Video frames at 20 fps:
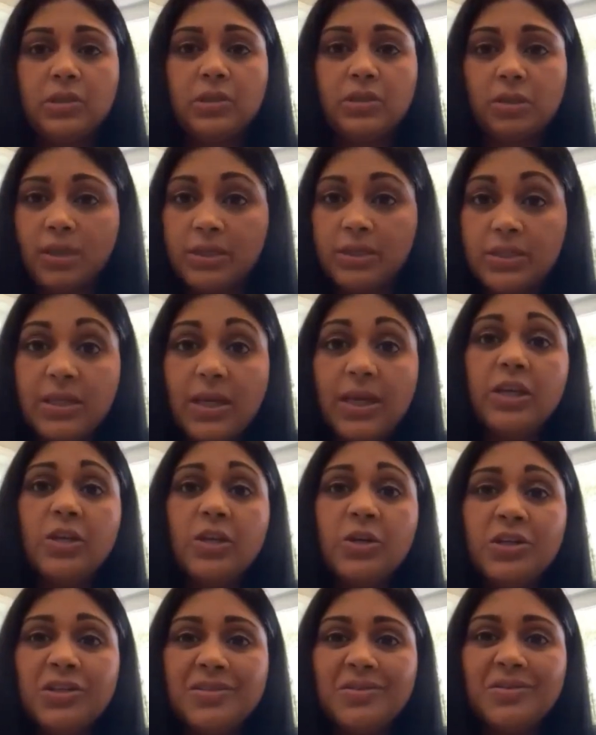continue
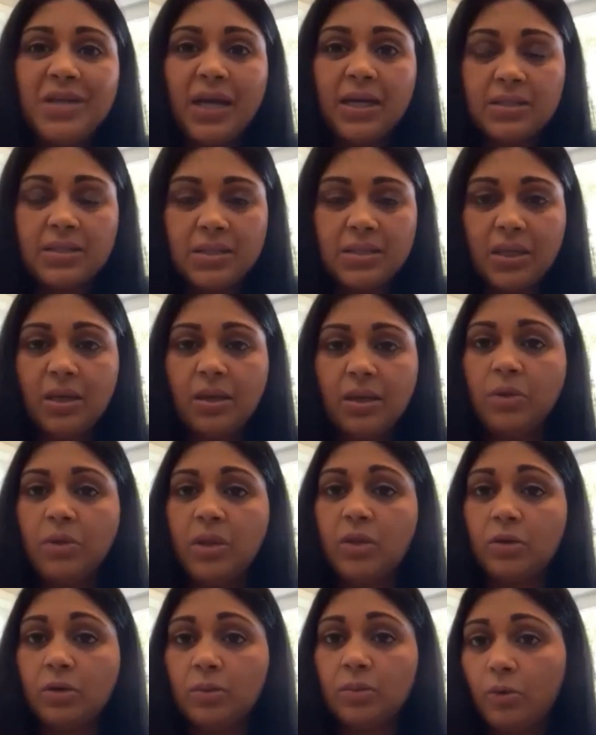to do testing and we
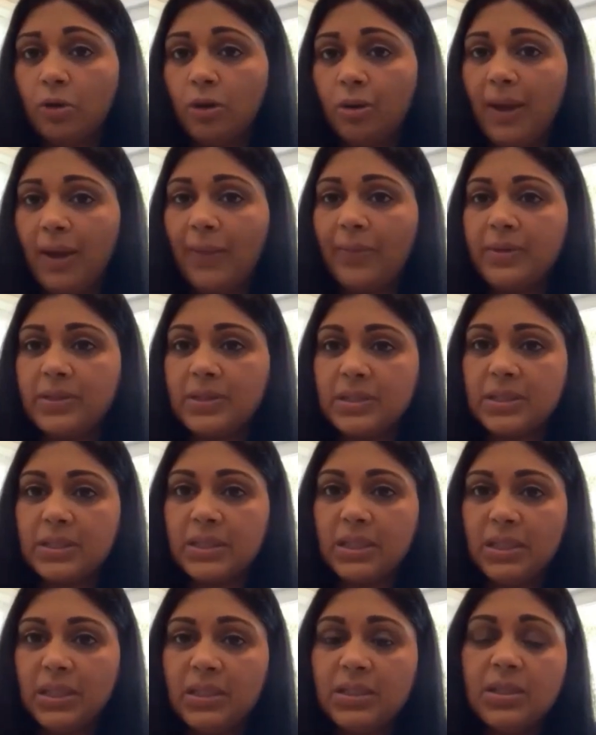learn more about the
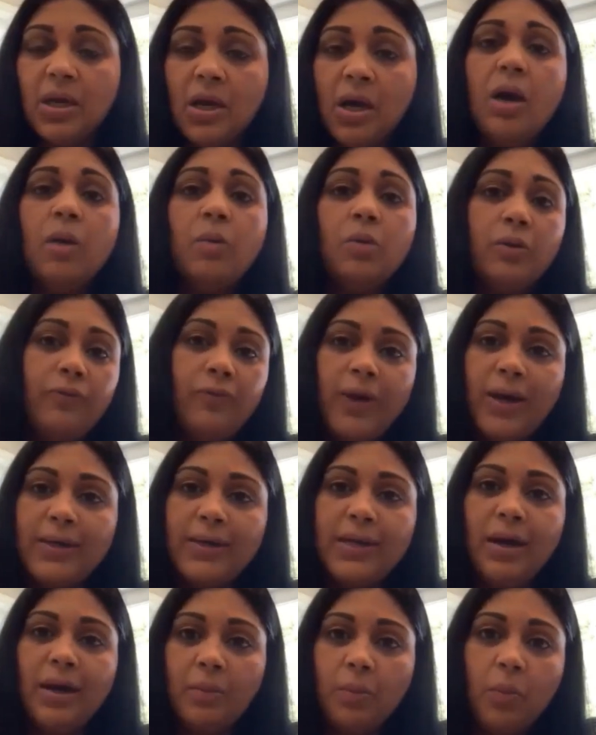disease, we'll find
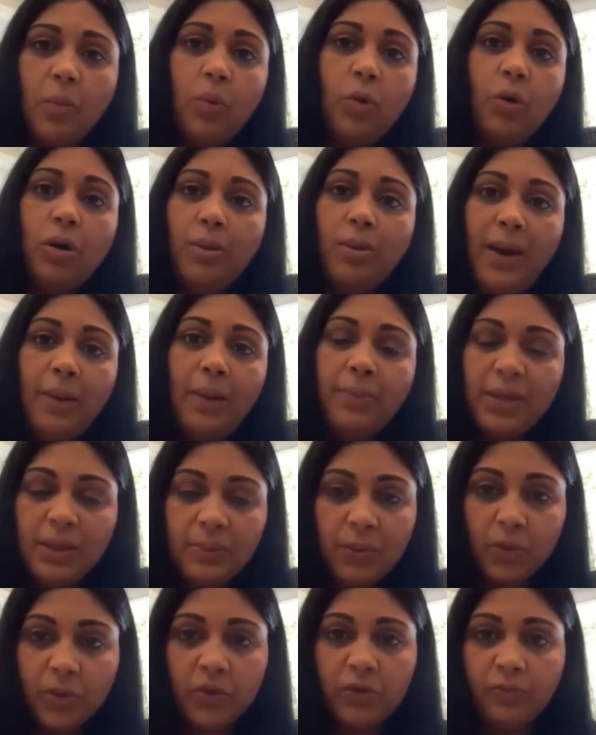out more about
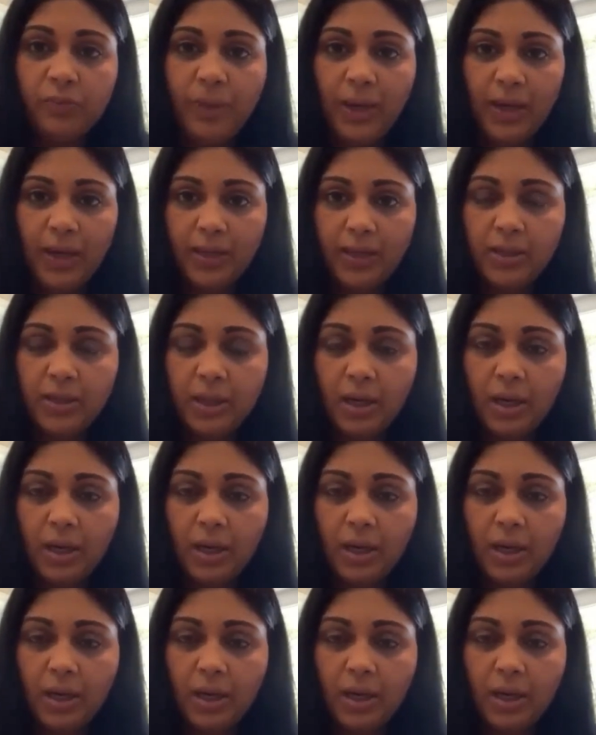people who've been